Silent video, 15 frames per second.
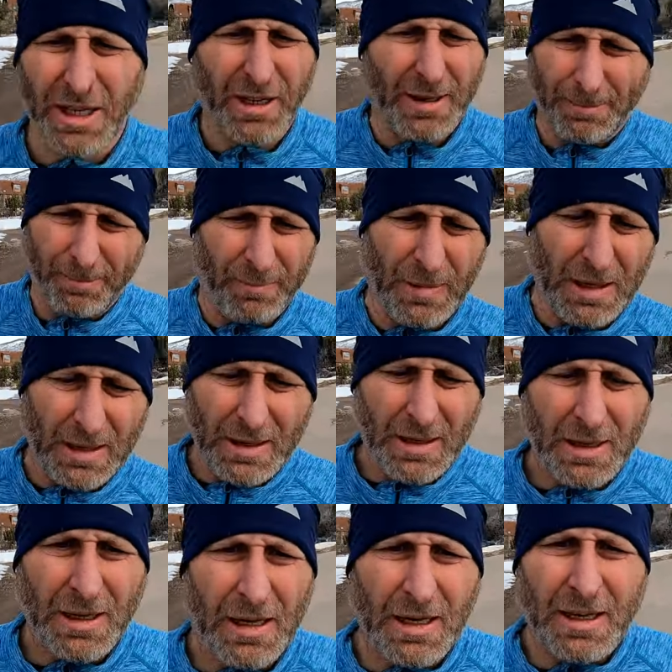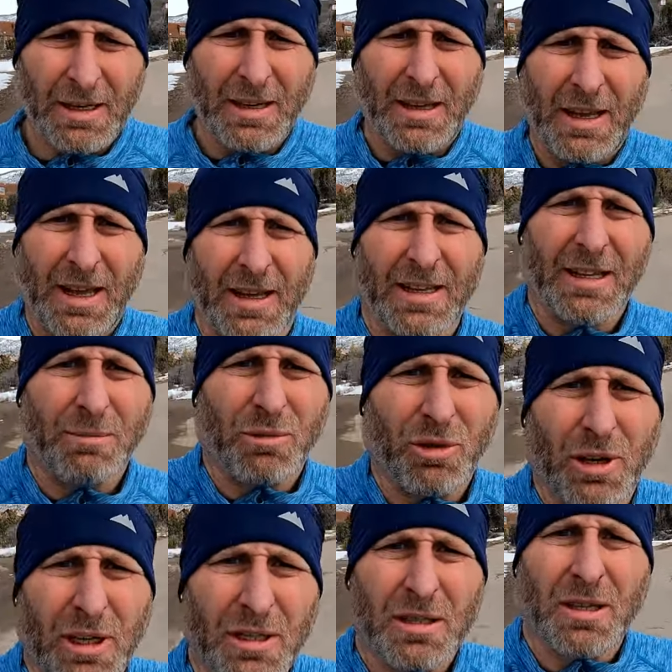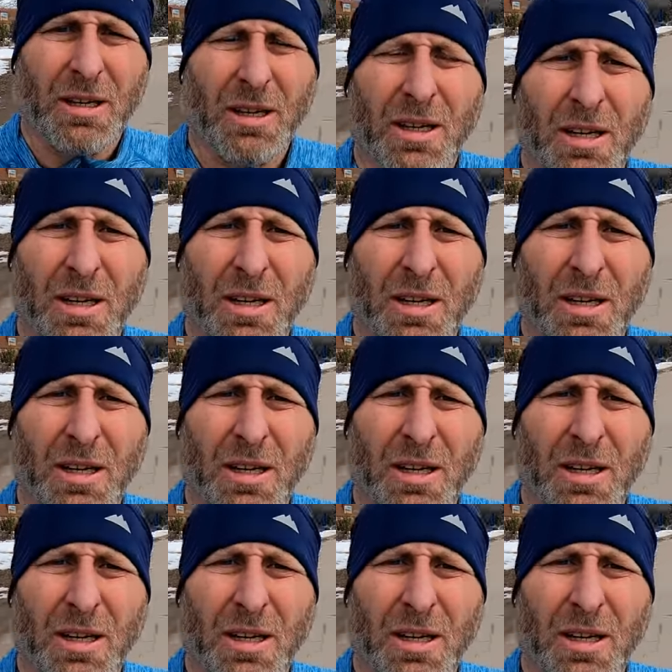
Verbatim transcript: I can't keep track.